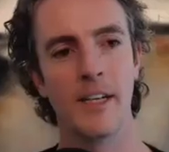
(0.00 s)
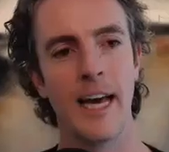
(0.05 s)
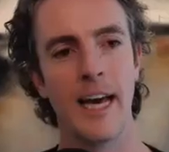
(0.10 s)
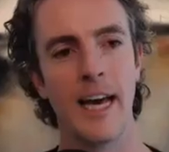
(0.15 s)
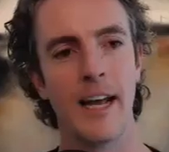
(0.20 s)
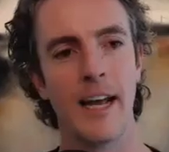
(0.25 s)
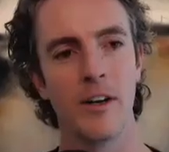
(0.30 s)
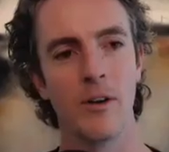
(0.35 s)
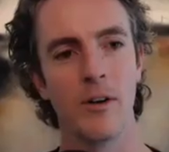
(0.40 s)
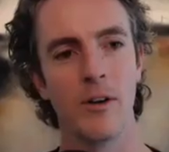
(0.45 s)

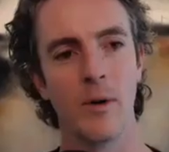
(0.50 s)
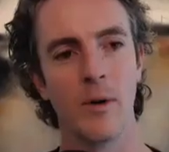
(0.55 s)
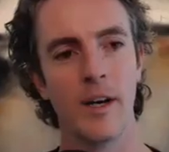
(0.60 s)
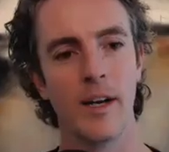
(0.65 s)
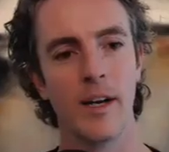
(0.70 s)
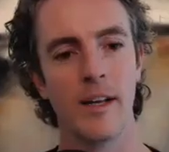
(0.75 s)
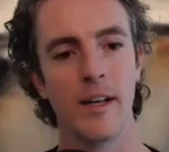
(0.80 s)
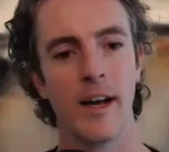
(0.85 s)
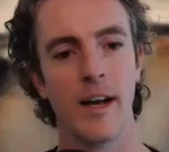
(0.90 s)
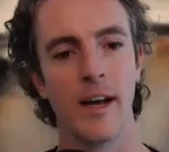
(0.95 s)

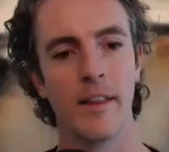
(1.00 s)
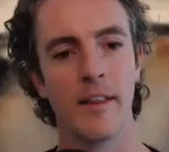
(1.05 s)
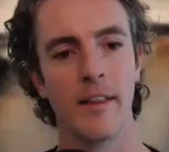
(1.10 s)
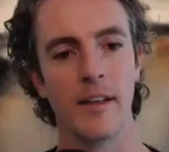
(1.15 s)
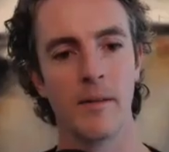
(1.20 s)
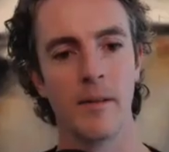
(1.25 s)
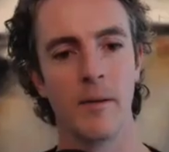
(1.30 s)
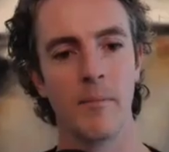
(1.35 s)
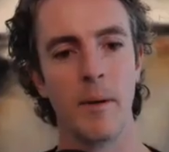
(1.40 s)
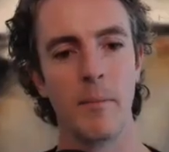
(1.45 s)
category, I
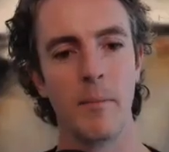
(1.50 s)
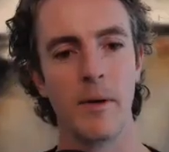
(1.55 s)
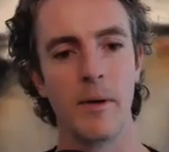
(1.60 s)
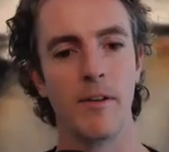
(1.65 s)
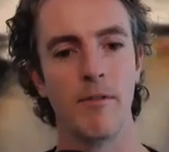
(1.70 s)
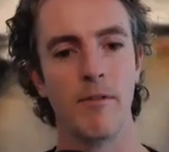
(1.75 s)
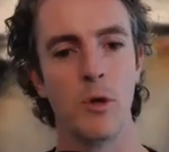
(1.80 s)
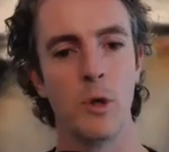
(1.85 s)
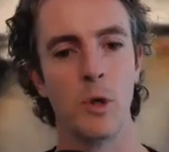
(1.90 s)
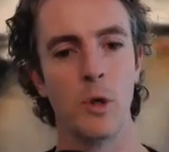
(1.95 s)
think, that maybe
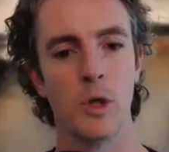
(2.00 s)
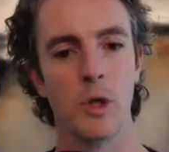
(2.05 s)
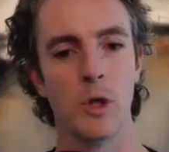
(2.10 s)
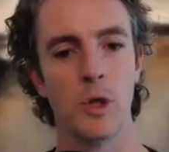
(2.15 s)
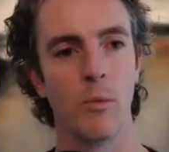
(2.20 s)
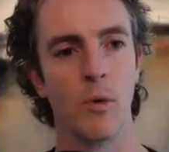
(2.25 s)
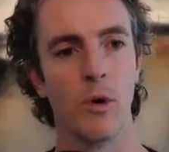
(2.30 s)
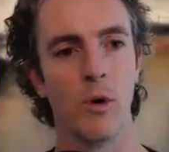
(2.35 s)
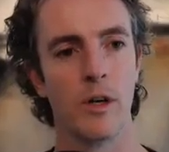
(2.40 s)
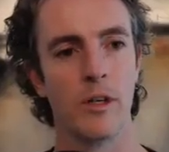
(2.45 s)
in future
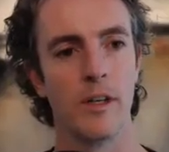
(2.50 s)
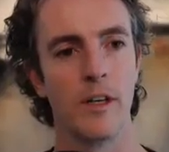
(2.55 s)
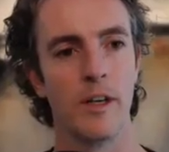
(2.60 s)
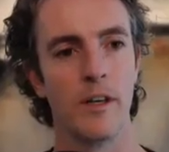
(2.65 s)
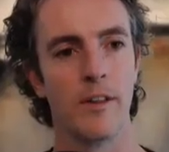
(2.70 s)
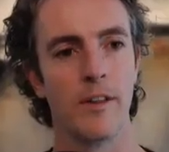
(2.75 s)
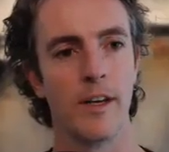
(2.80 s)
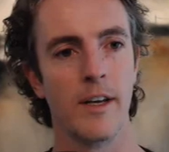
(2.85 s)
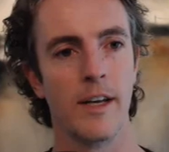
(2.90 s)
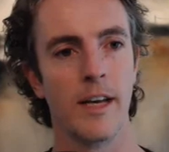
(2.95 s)
work that
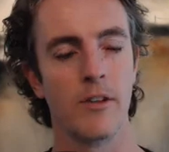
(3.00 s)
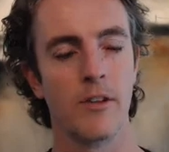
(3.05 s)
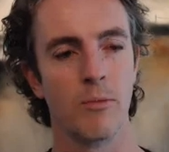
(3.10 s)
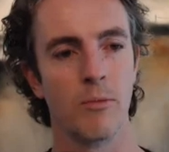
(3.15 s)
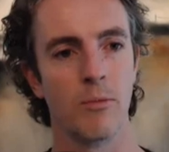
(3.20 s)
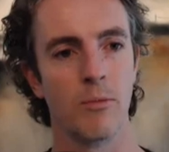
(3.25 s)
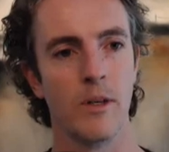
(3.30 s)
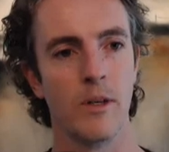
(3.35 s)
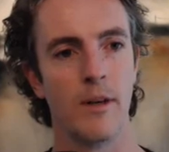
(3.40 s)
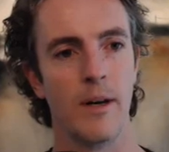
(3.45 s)
you think has
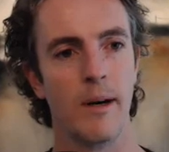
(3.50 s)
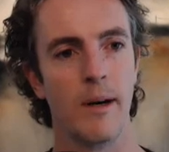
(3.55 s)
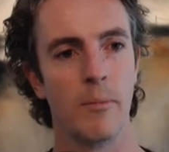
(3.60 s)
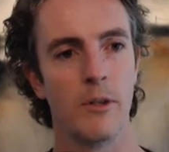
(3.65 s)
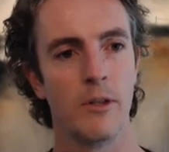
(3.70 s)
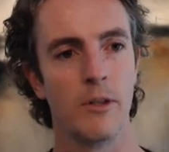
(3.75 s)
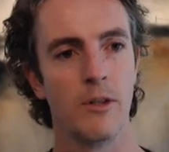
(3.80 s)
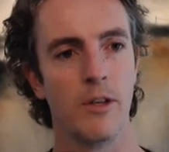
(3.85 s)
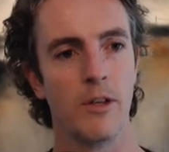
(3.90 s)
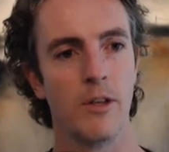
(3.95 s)
real
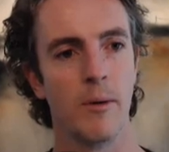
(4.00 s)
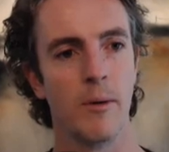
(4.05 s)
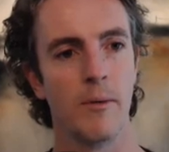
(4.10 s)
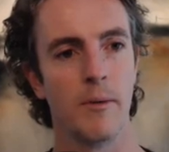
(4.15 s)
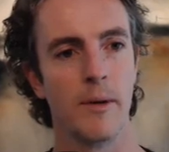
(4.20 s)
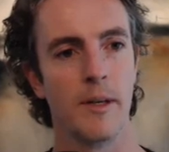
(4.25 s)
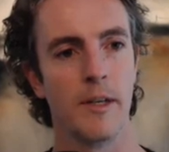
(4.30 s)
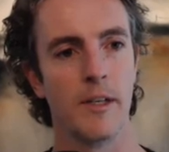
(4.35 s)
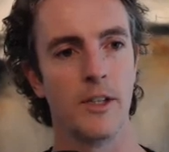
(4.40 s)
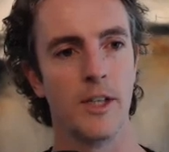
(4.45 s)
opportunity? Maybe
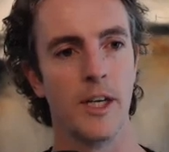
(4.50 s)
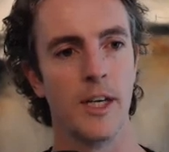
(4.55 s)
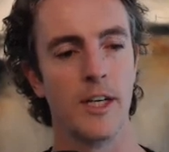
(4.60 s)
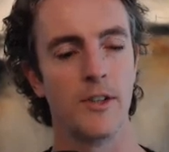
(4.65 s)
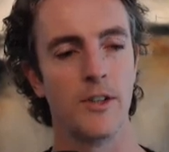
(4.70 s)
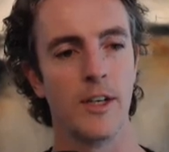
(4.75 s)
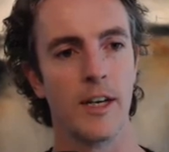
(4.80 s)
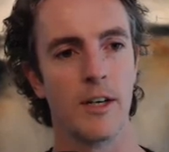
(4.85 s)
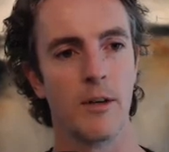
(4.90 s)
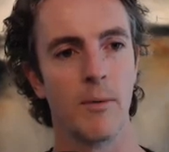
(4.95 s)
we can
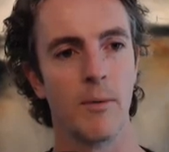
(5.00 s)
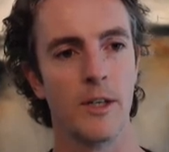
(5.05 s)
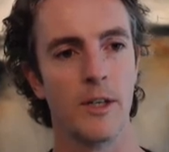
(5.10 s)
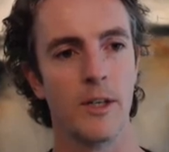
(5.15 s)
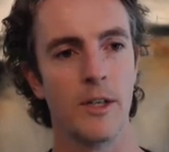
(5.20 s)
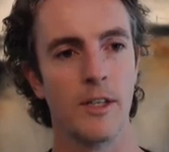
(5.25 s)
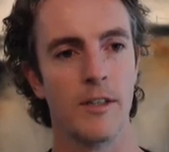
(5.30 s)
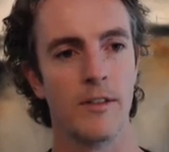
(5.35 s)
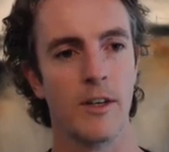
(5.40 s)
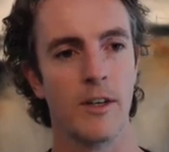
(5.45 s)
change that
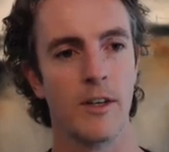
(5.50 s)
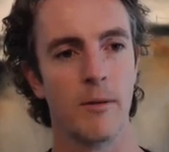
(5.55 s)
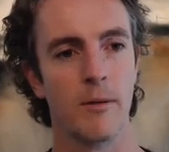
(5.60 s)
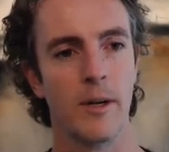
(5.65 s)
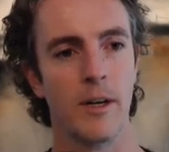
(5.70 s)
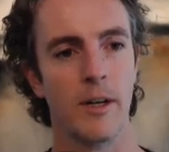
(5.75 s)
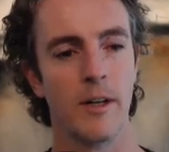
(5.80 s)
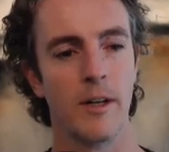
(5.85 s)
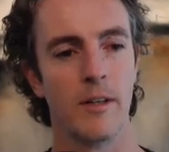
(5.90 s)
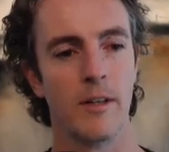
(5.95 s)
question and talk
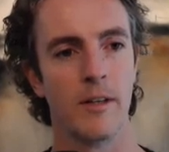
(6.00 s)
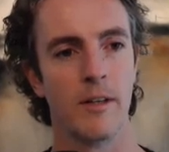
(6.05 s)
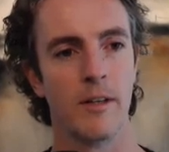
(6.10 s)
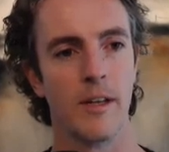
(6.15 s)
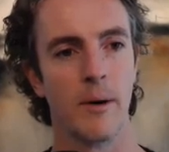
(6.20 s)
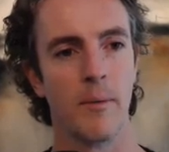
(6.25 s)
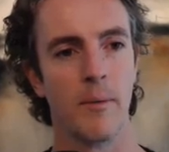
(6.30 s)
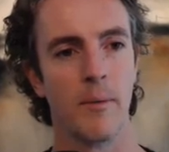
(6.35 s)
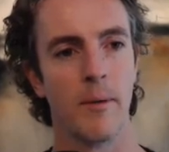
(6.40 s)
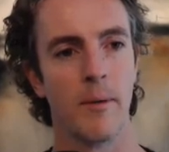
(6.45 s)
about it
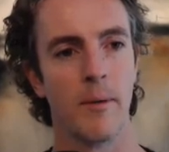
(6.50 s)
that way.